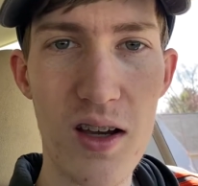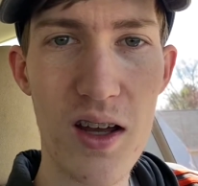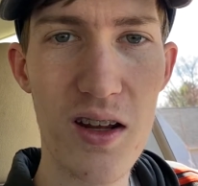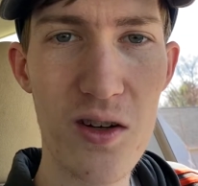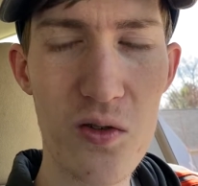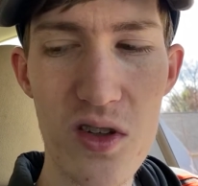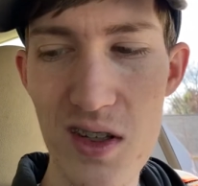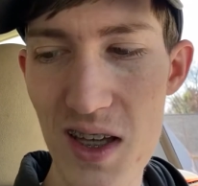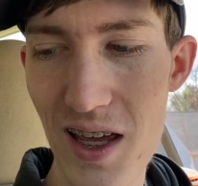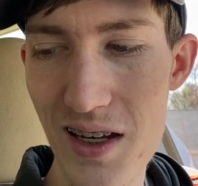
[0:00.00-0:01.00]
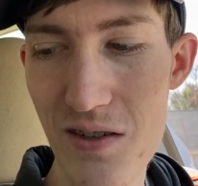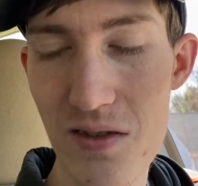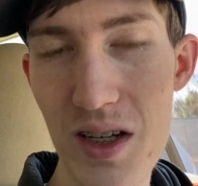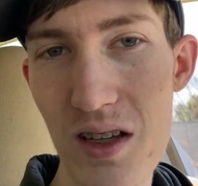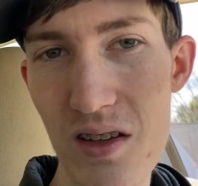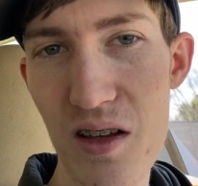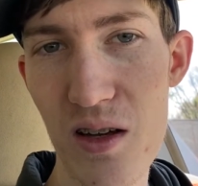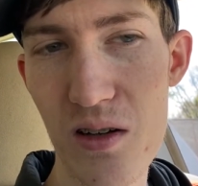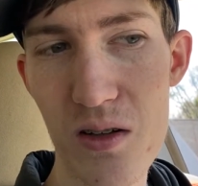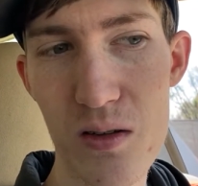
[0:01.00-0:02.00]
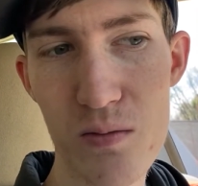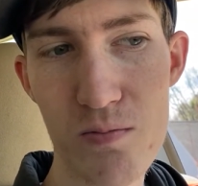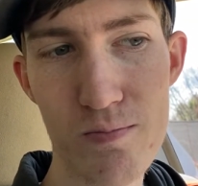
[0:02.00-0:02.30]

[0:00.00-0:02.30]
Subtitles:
and I don't see any fans at all.